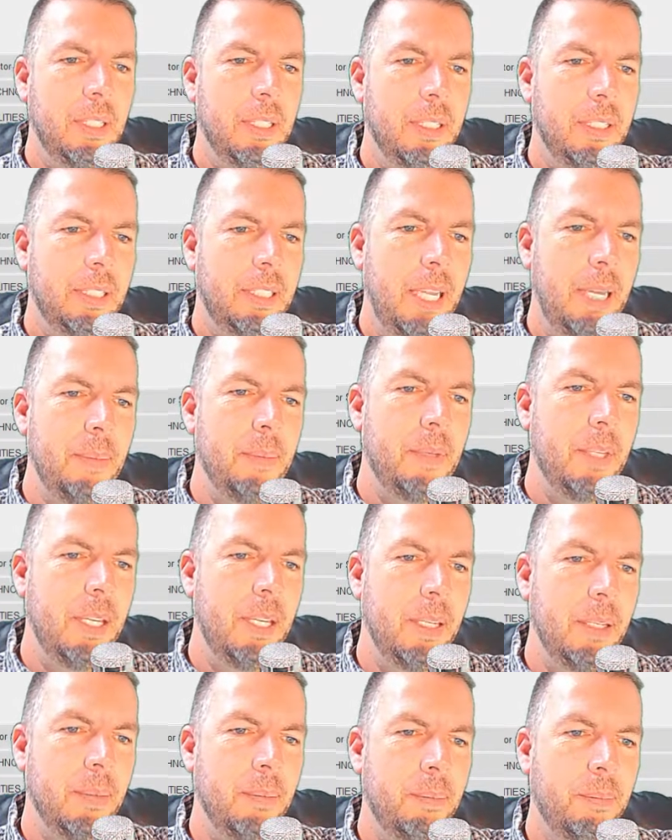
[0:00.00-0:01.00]
Same
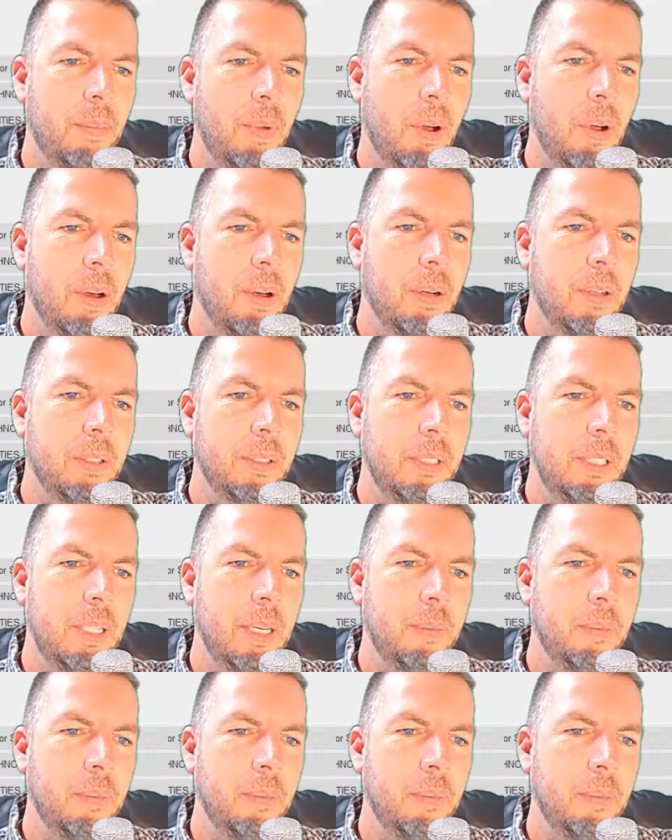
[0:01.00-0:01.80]
thing. All the